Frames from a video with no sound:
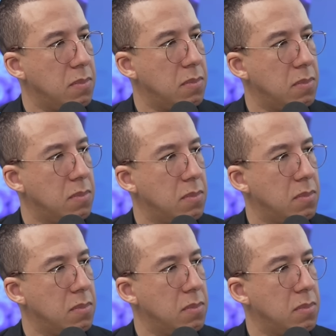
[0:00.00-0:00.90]

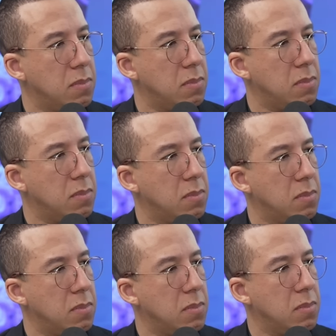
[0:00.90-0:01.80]

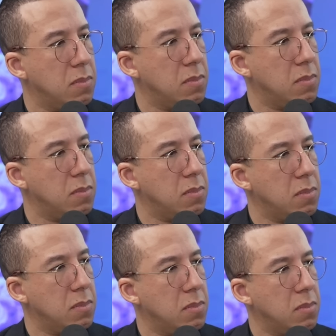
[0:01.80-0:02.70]

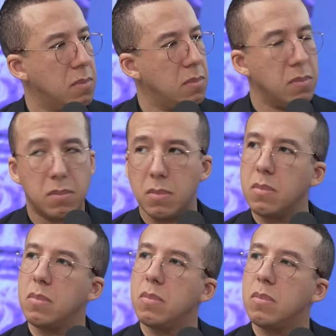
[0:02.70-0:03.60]

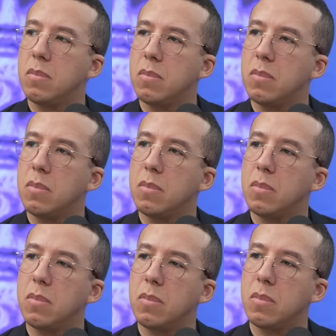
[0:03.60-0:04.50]

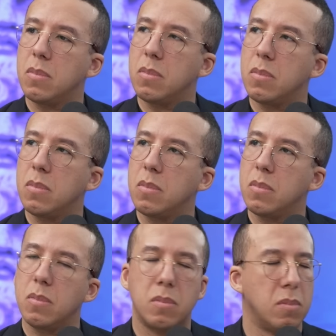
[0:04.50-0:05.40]

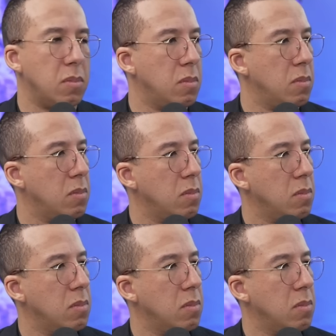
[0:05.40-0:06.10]
The person shown says nothing.